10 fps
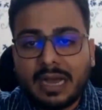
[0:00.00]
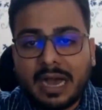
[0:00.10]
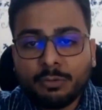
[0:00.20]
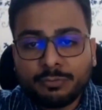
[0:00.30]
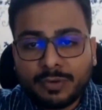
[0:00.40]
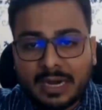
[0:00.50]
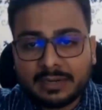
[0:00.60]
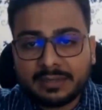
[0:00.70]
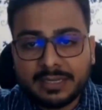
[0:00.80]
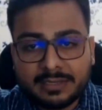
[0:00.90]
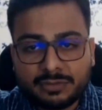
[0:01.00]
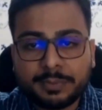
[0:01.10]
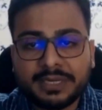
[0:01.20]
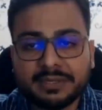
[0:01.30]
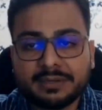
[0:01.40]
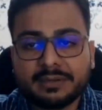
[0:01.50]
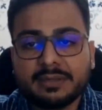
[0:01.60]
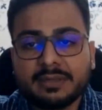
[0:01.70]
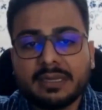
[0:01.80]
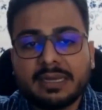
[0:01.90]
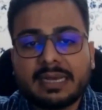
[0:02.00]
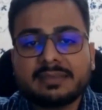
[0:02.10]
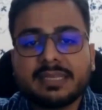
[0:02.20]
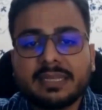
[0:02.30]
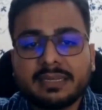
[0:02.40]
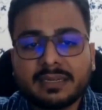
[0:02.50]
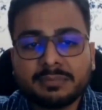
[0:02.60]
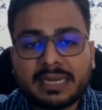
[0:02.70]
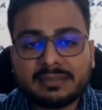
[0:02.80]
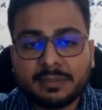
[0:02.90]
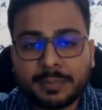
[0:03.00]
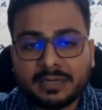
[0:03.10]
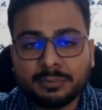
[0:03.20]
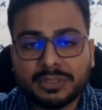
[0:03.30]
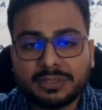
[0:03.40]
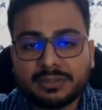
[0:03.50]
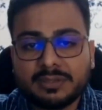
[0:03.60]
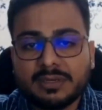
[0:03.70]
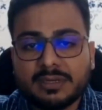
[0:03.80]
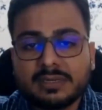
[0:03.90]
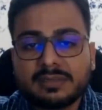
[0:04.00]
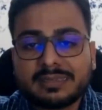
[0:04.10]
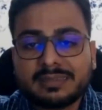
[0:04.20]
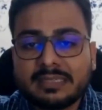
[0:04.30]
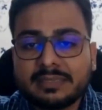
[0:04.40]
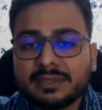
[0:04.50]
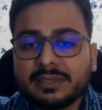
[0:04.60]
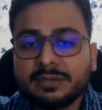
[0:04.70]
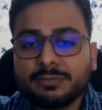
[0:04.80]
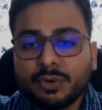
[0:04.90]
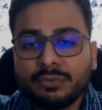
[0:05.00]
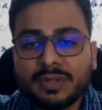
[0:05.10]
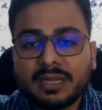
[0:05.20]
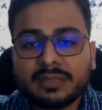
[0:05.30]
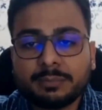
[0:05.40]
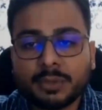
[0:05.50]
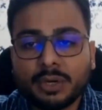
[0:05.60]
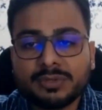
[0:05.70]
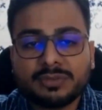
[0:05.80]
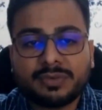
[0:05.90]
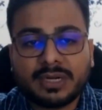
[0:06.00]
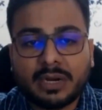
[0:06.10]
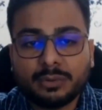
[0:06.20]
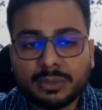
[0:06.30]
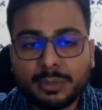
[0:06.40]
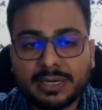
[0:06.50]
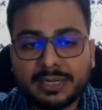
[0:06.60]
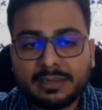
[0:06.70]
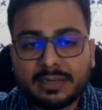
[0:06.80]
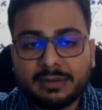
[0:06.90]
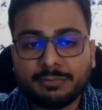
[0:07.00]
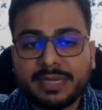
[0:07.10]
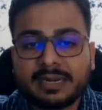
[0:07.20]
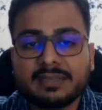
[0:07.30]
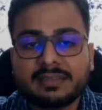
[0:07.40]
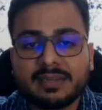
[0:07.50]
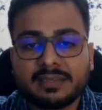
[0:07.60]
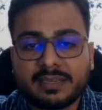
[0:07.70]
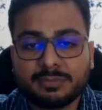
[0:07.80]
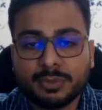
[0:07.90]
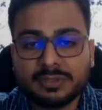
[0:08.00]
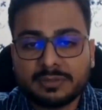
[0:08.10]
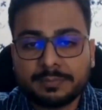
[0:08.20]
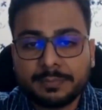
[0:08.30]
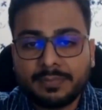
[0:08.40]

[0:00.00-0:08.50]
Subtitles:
how far, in his opinion, has the Income Tax Department succeeded in fulfilling the promise of accountability and fairness in assessments,